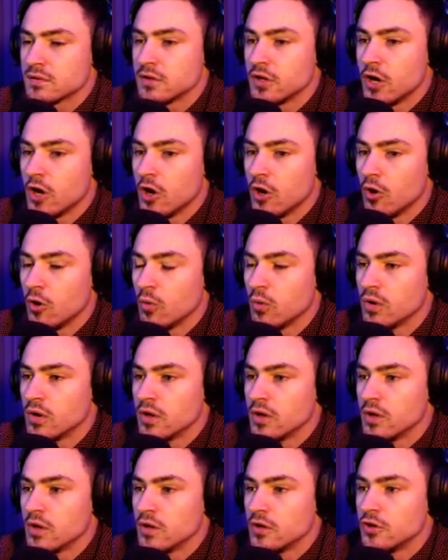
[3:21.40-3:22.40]
No.
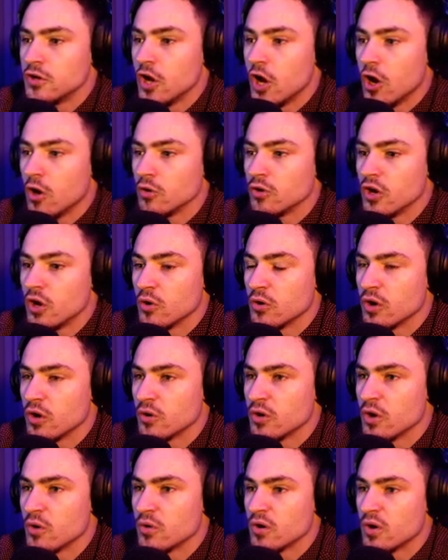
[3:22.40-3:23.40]
No, no, no,
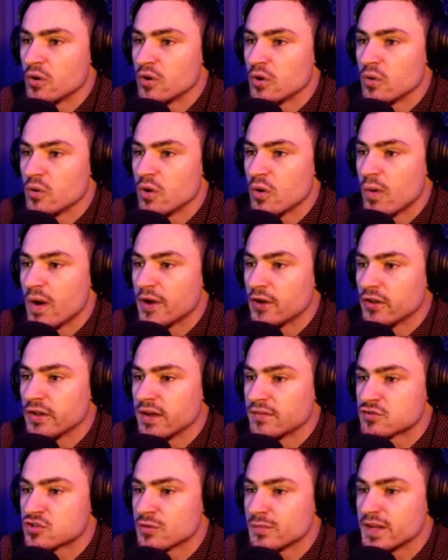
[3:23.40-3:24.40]
no, no, no, no, I only
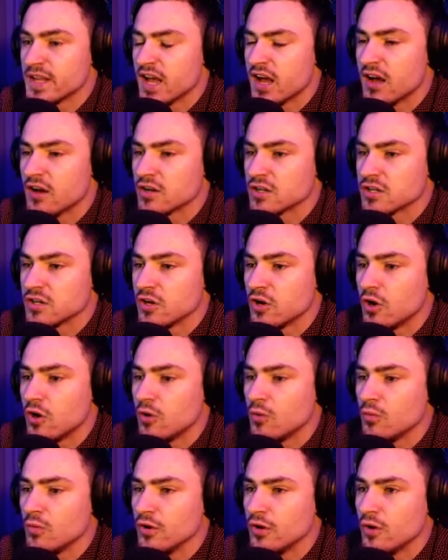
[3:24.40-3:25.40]
have so many-
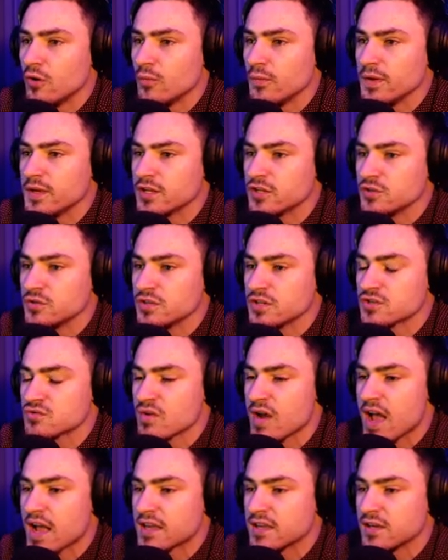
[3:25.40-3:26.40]
No, no, we can do this,
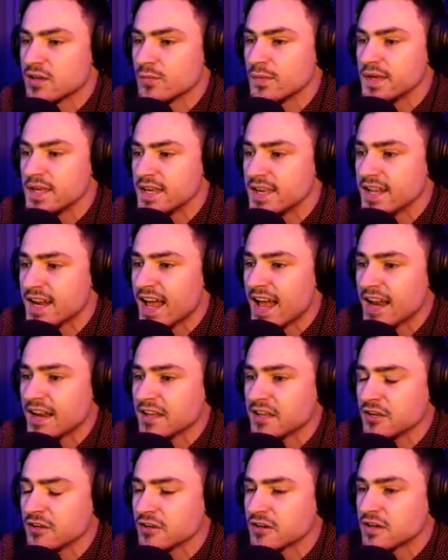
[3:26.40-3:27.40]
Rocky! We can get out
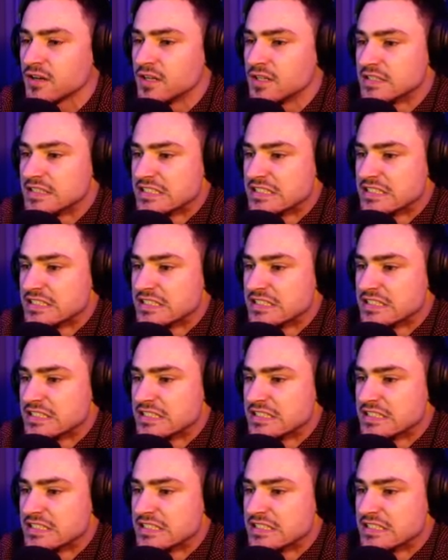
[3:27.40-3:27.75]
of here!